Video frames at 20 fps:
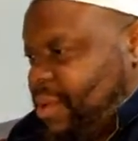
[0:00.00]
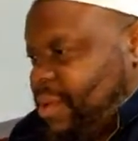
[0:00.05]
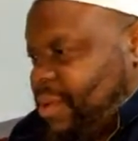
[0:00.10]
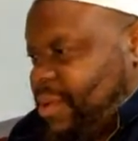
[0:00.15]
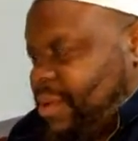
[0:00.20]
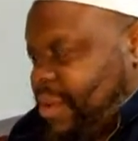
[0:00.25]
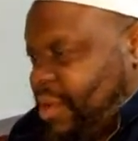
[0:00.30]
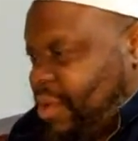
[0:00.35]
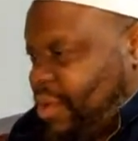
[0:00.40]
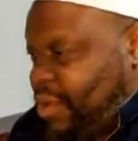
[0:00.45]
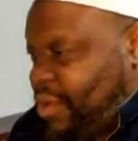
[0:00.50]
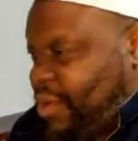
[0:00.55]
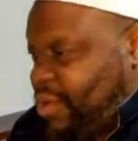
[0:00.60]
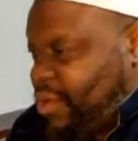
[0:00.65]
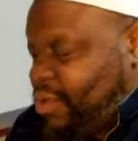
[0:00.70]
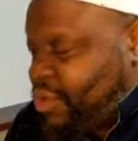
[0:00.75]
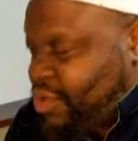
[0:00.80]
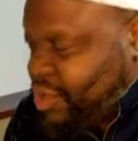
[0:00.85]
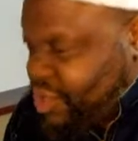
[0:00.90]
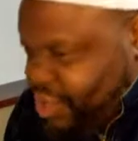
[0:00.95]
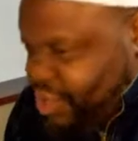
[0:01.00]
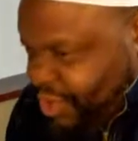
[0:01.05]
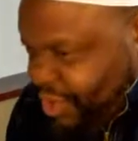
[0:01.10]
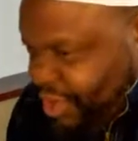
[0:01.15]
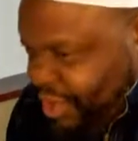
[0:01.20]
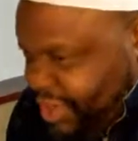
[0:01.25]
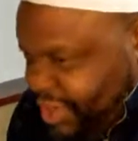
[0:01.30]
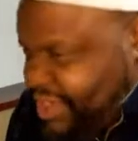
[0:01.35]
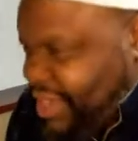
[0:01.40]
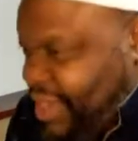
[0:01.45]
No, you're
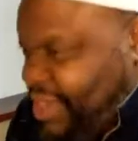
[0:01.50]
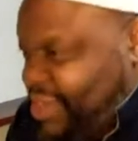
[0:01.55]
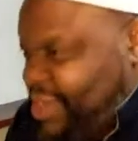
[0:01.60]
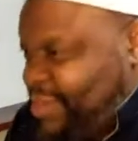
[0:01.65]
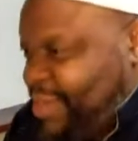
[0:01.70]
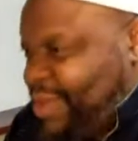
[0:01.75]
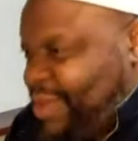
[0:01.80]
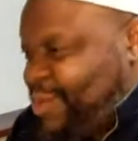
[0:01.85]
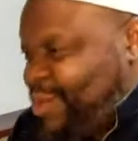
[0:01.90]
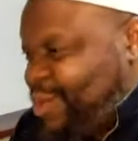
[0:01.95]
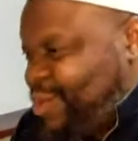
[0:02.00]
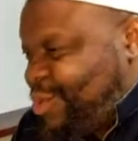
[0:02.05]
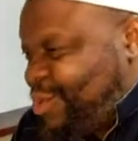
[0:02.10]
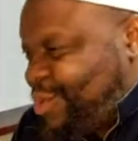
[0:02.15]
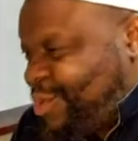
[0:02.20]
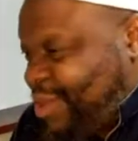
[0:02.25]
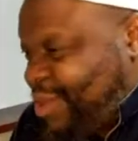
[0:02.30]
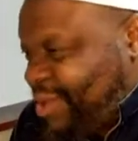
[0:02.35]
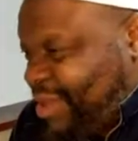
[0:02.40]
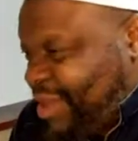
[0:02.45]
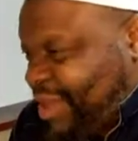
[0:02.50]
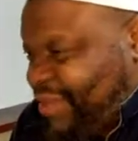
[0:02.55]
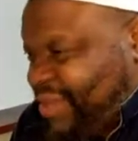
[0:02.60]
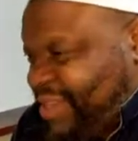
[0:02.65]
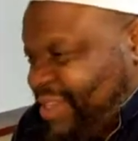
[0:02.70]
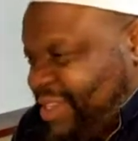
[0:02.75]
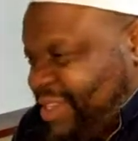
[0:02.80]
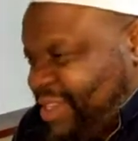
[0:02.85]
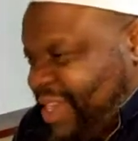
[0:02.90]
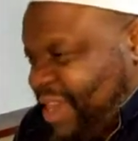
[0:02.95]
showing us how to make wudu. Give
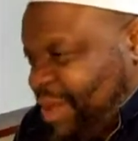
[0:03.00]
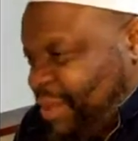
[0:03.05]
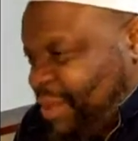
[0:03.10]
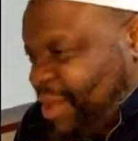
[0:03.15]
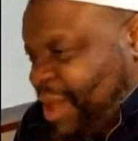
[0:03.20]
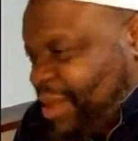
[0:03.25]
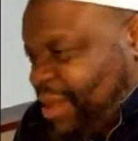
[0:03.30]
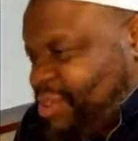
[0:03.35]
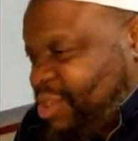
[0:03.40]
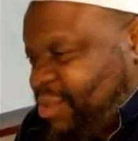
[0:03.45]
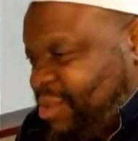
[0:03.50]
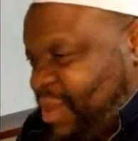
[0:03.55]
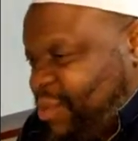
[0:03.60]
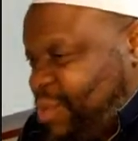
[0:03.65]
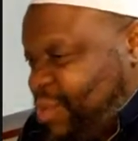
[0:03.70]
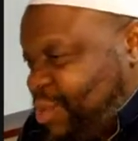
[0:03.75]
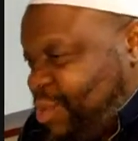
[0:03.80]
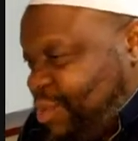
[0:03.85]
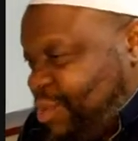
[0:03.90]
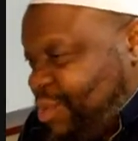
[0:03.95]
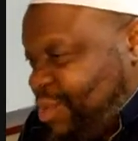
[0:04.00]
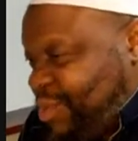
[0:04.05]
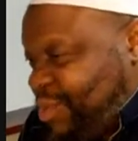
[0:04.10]
us an example how to make wudu.